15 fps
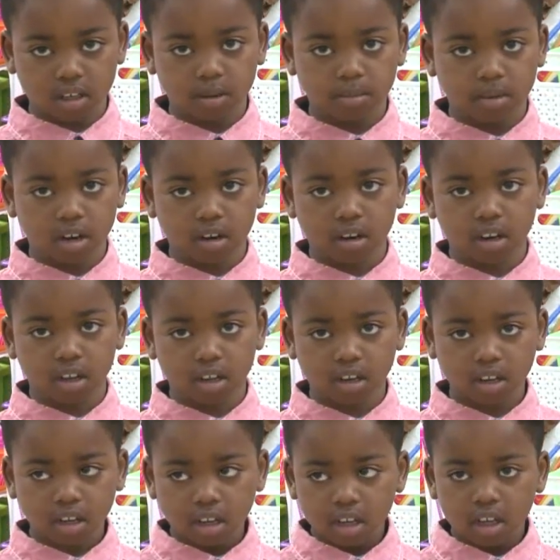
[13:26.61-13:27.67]
in Maryland.
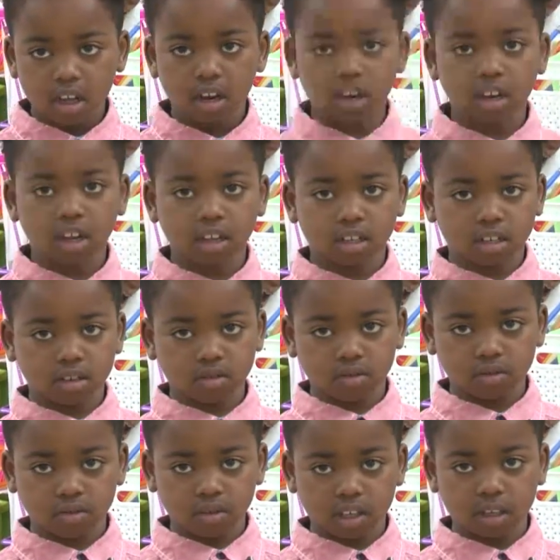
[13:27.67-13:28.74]
I like to
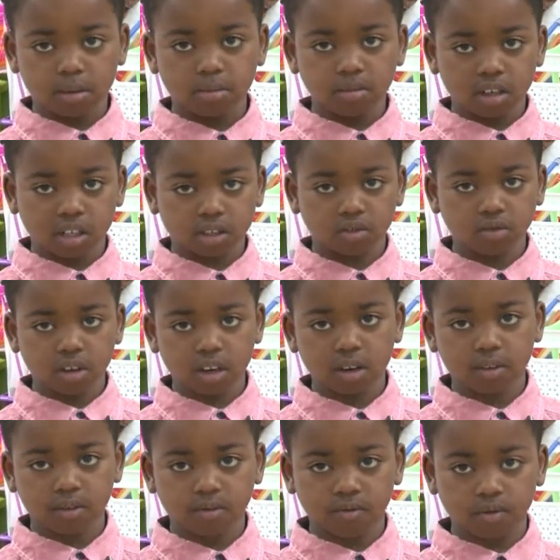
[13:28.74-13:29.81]
read books
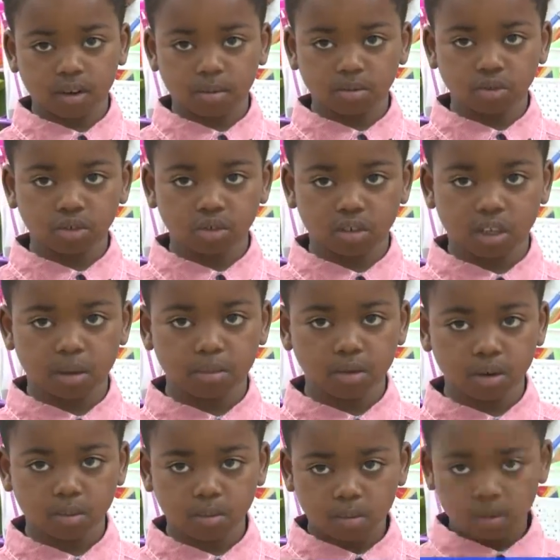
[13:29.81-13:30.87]
written from Judy
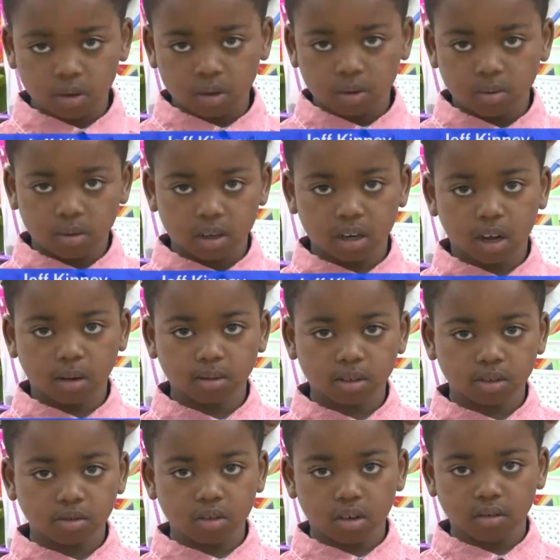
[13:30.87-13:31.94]
Blume. When I
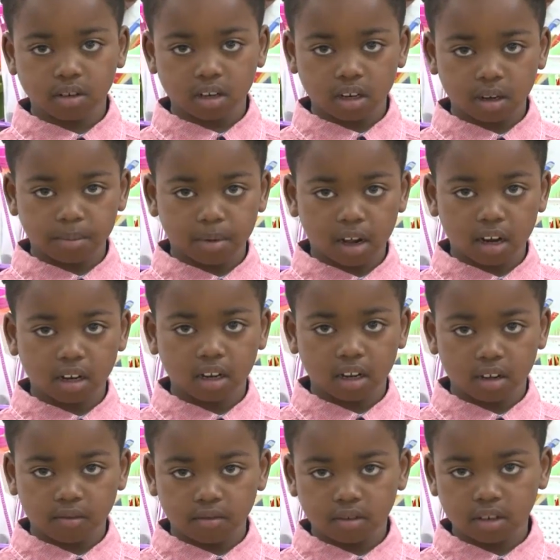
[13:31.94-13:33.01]
was growing up, I
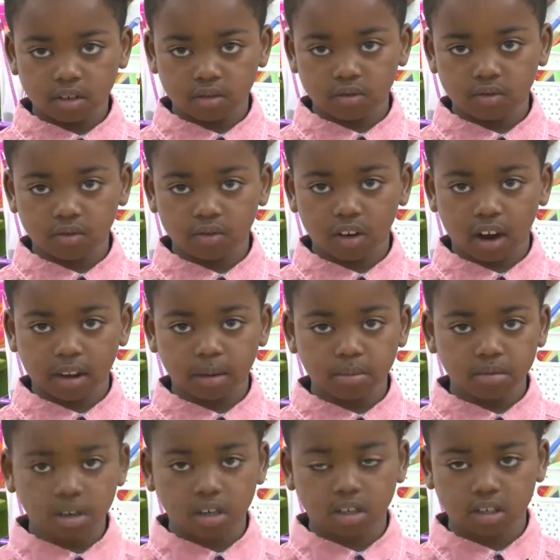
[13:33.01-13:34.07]
loved to
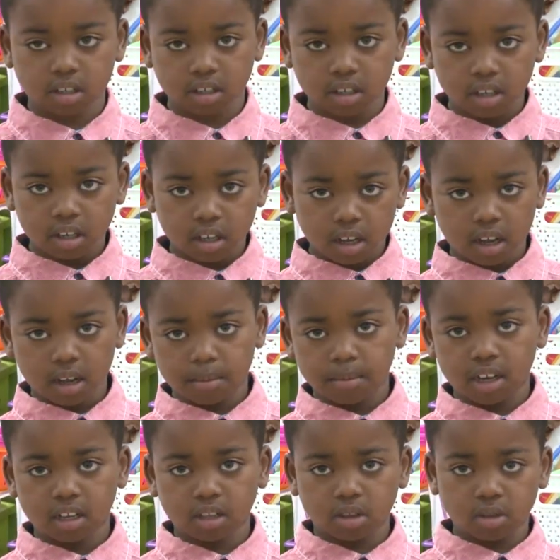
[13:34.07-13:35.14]
write books. I
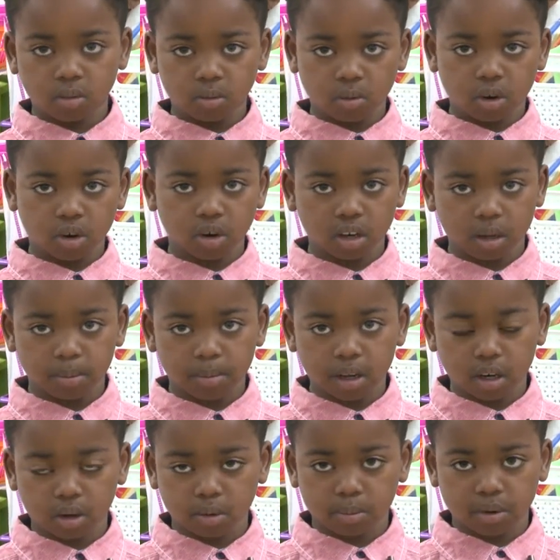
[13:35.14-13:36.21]
made the world a
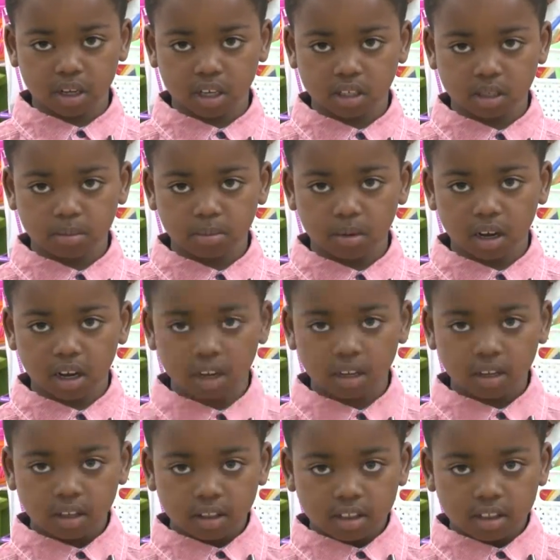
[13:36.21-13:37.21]
better place by